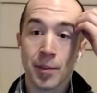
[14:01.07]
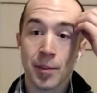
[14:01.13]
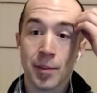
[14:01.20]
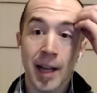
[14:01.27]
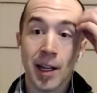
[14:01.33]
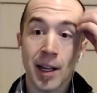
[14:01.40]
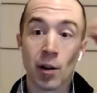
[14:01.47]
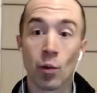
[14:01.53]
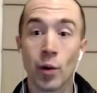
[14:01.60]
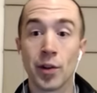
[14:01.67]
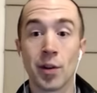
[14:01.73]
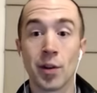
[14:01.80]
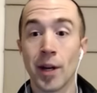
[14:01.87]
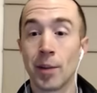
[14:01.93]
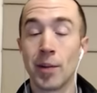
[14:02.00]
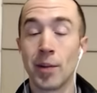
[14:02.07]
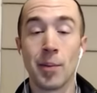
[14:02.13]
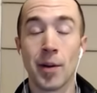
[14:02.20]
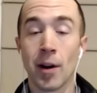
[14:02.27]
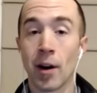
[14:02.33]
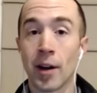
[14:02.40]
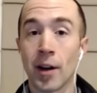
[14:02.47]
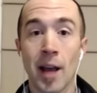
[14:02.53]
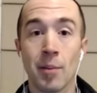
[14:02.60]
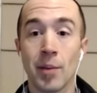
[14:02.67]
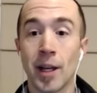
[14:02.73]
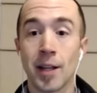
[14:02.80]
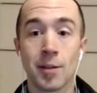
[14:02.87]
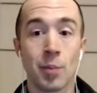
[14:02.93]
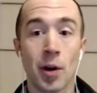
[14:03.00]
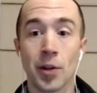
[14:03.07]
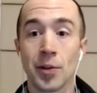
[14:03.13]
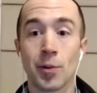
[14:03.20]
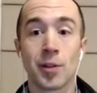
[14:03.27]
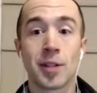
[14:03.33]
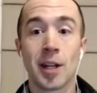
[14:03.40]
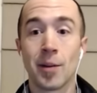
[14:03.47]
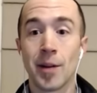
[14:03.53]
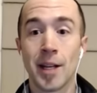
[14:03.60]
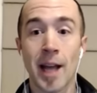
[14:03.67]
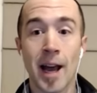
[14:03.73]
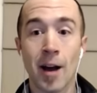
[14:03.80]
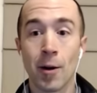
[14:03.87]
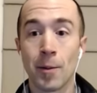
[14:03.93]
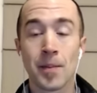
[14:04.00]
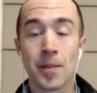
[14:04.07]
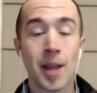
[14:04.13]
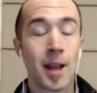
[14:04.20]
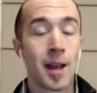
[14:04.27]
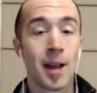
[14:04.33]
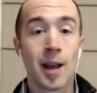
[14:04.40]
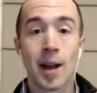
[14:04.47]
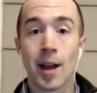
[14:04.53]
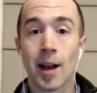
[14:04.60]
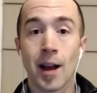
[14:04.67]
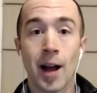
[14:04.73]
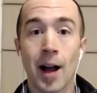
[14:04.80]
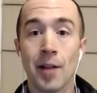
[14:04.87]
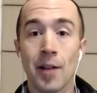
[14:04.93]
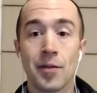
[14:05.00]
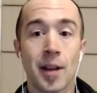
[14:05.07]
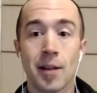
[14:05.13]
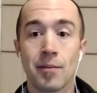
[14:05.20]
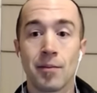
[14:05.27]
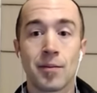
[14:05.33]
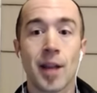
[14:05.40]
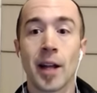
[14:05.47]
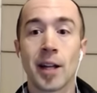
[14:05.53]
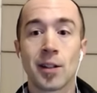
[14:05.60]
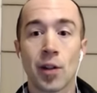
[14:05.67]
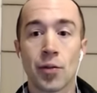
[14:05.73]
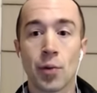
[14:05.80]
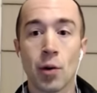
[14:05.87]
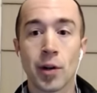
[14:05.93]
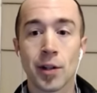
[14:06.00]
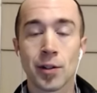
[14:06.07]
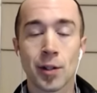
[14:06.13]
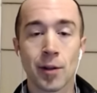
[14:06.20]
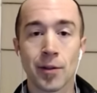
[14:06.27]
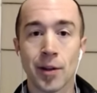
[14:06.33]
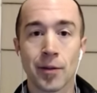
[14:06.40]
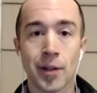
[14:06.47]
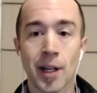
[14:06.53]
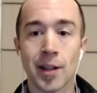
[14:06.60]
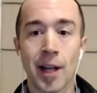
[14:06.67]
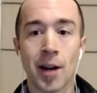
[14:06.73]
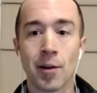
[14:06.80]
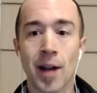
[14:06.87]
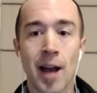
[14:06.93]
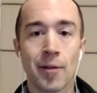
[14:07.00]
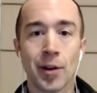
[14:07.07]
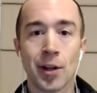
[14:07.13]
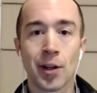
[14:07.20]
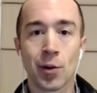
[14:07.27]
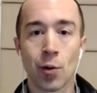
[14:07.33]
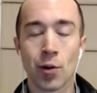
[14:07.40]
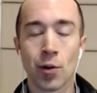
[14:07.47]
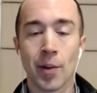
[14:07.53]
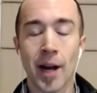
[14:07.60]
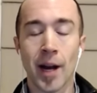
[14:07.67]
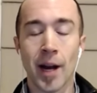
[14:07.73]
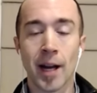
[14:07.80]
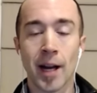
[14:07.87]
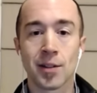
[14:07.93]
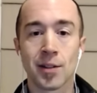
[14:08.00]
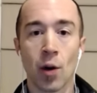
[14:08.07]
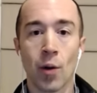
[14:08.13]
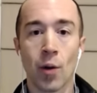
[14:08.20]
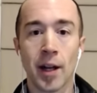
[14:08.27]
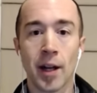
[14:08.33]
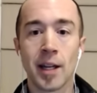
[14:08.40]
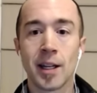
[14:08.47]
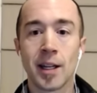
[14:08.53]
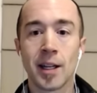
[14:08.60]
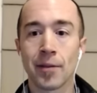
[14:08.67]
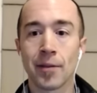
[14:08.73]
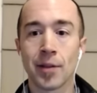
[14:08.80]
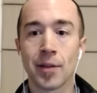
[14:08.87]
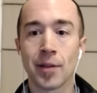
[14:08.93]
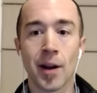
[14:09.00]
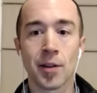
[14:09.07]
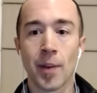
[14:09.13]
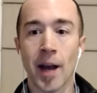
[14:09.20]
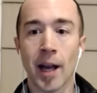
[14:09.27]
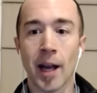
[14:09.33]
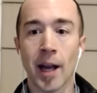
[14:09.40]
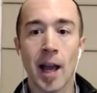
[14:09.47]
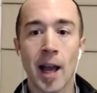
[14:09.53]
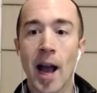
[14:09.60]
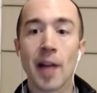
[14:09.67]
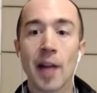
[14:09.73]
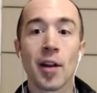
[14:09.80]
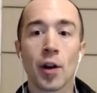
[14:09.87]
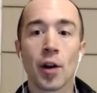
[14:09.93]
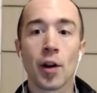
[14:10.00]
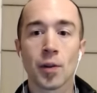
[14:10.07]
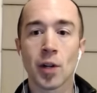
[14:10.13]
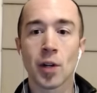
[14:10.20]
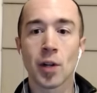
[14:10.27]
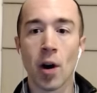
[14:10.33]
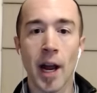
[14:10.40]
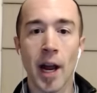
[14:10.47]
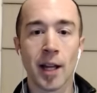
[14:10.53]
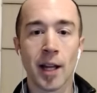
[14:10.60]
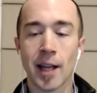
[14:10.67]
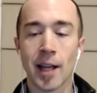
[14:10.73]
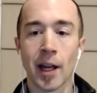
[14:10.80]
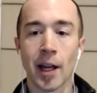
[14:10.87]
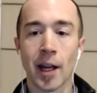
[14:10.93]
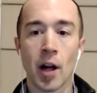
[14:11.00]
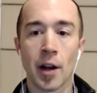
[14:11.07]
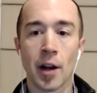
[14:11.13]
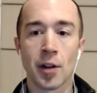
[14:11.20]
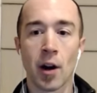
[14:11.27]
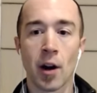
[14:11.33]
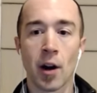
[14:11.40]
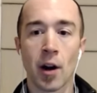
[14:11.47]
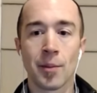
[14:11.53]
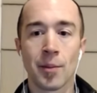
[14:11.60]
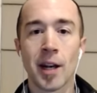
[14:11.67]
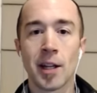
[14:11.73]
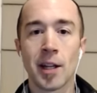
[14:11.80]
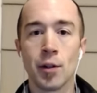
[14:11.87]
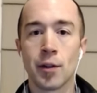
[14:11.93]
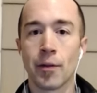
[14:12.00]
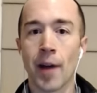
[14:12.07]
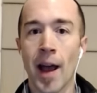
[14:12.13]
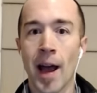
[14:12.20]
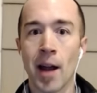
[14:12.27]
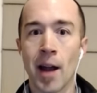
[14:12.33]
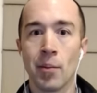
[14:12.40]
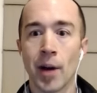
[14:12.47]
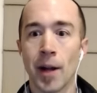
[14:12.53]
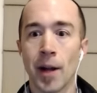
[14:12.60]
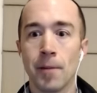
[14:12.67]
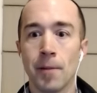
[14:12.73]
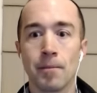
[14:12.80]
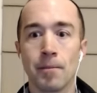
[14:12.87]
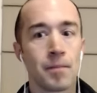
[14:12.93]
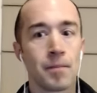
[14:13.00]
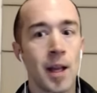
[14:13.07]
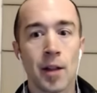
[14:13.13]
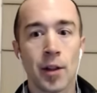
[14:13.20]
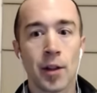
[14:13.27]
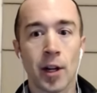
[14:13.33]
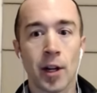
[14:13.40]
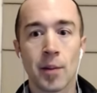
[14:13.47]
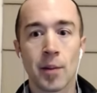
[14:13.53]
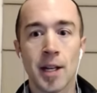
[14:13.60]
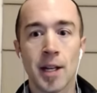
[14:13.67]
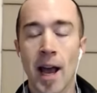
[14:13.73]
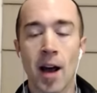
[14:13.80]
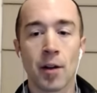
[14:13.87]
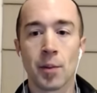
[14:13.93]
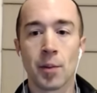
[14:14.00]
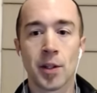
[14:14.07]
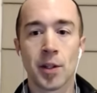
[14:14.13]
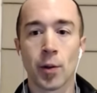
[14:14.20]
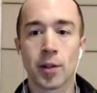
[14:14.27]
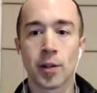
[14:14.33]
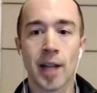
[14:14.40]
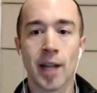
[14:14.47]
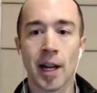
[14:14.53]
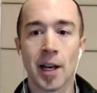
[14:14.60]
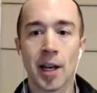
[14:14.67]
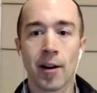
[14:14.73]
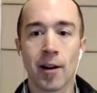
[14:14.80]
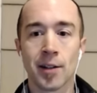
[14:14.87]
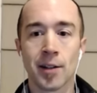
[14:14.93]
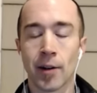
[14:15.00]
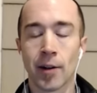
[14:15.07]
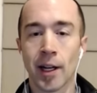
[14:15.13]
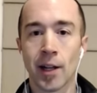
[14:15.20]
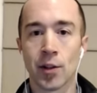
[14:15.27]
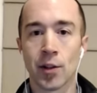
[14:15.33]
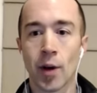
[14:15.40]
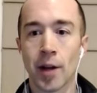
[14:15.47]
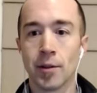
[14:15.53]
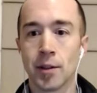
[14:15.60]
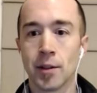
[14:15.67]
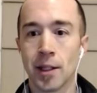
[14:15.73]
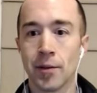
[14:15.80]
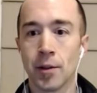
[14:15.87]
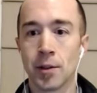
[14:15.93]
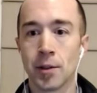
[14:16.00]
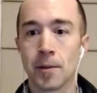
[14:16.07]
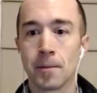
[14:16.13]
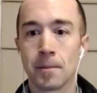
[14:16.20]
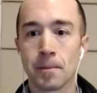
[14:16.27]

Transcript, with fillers: back here with a big PPR game because Baltimore's going to be down. Uh, they, they, like to throw conservatively. They don't have a good quarterback, so uh, he could definitely bounce back. And then also Kamar Aiken getting a lot of targets. I'm not a huge fan, but they're going to be down. The Pittsburgh secondary isn't great against wide receivers.